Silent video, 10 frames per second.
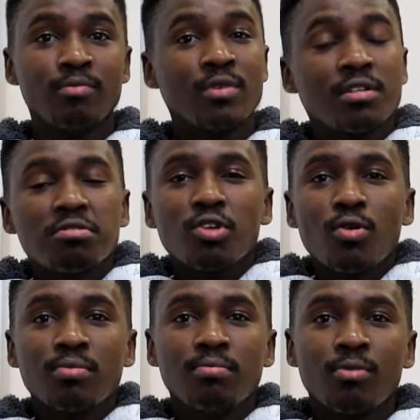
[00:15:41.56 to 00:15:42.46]

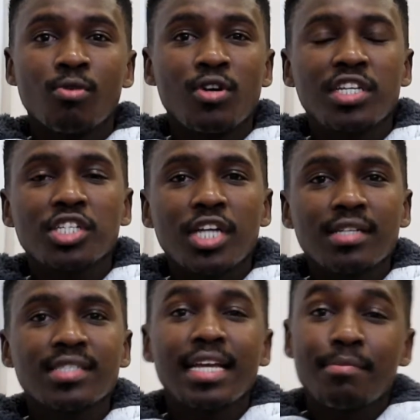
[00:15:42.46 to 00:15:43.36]
So conditional
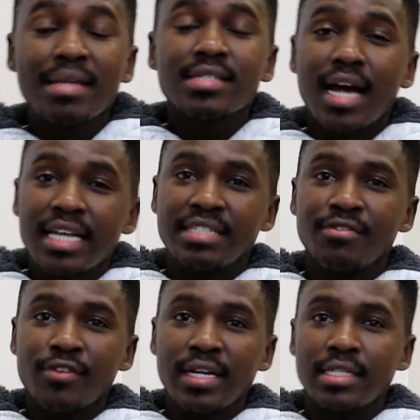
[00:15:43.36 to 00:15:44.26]
statements are
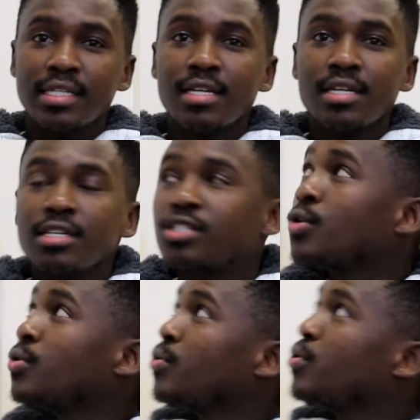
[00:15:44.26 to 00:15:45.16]
different.
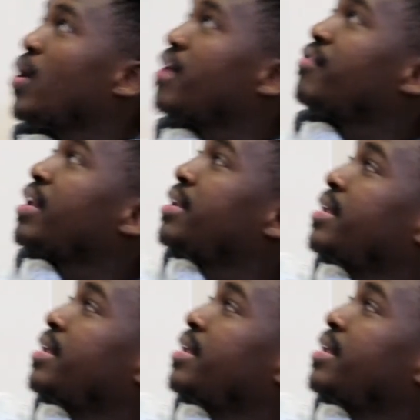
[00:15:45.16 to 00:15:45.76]
So you have an